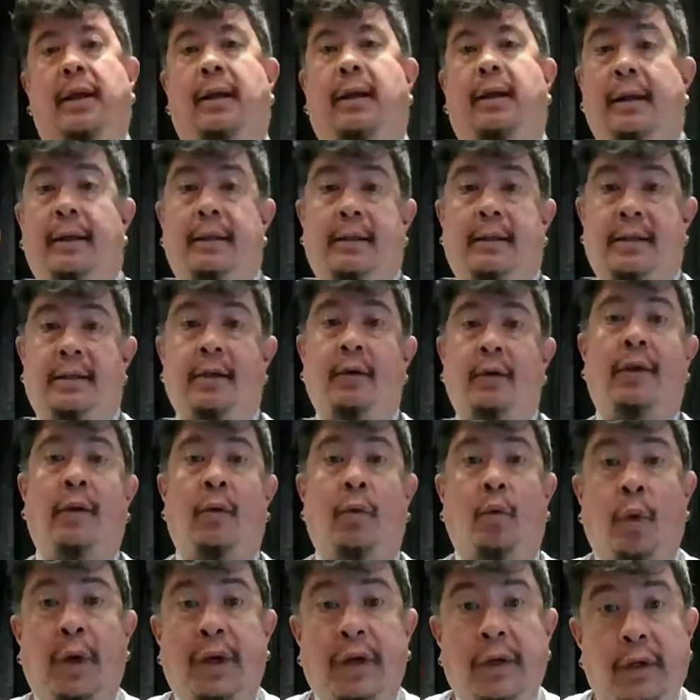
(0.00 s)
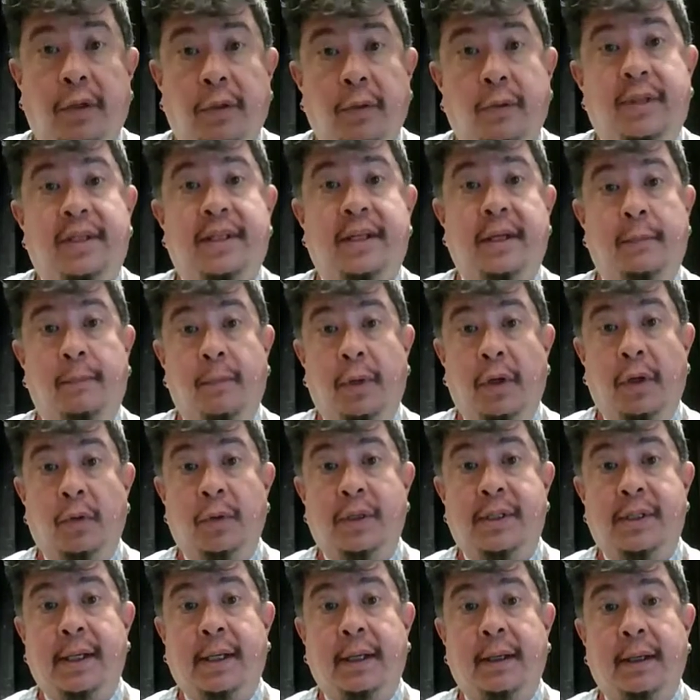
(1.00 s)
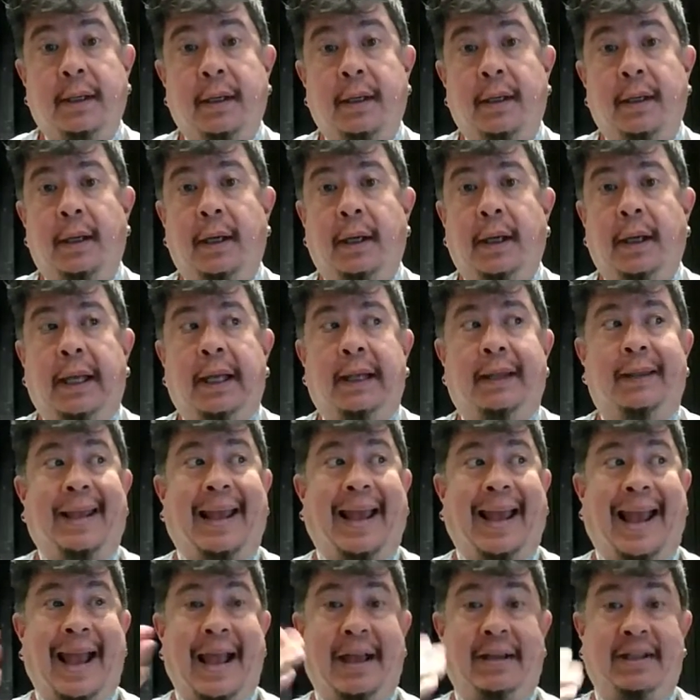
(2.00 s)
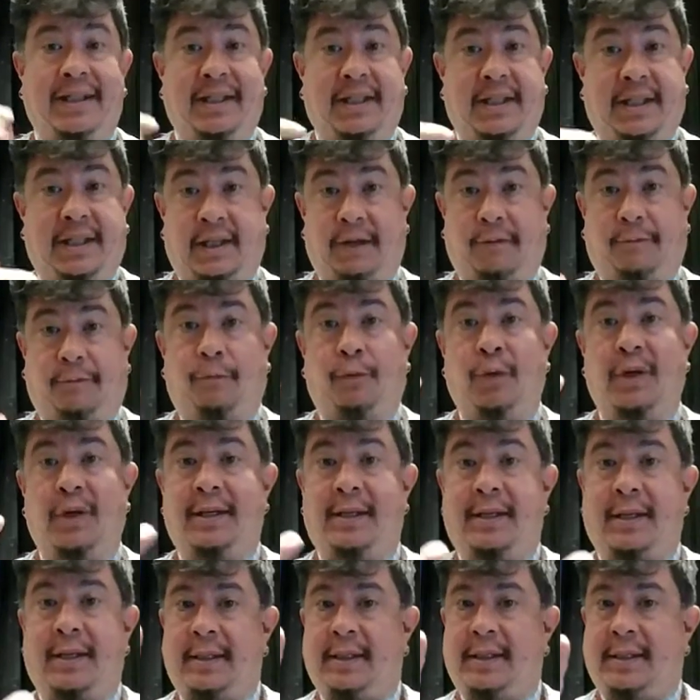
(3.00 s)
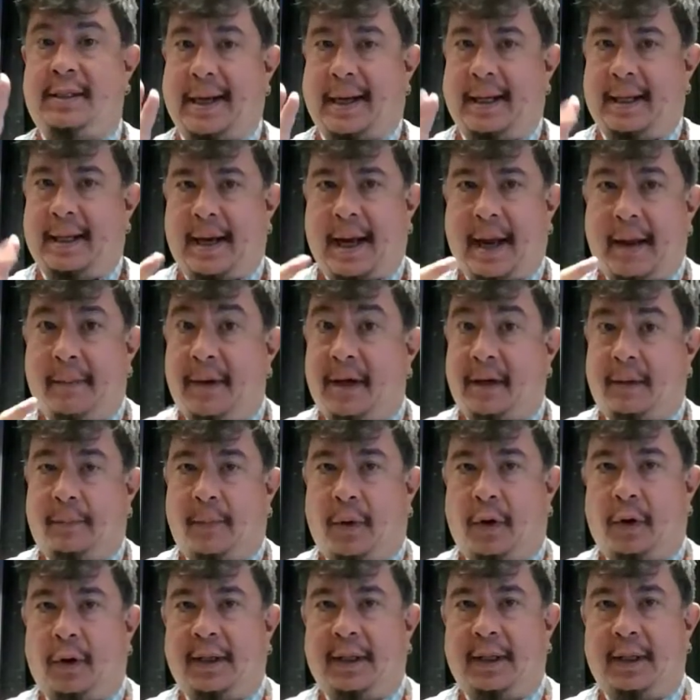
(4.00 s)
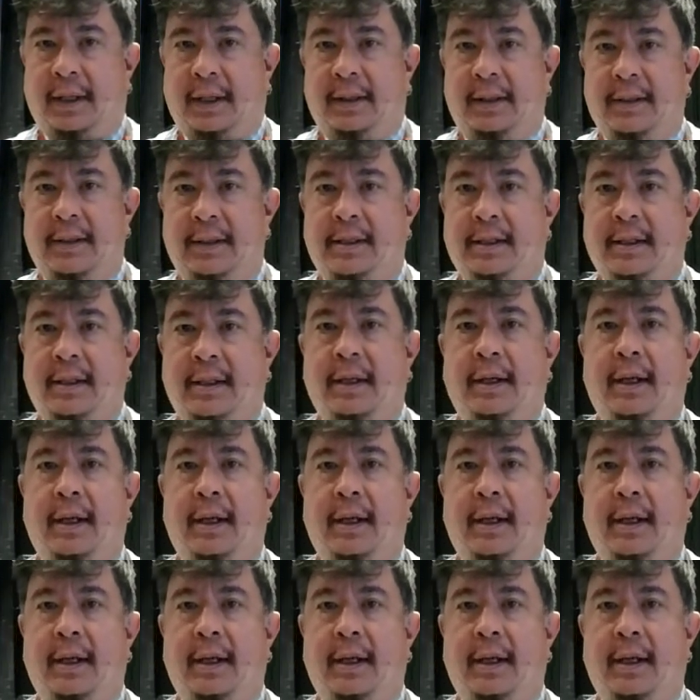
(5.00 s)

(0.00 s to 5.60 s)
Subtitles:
It's so that when you see music that has different dynamic markings,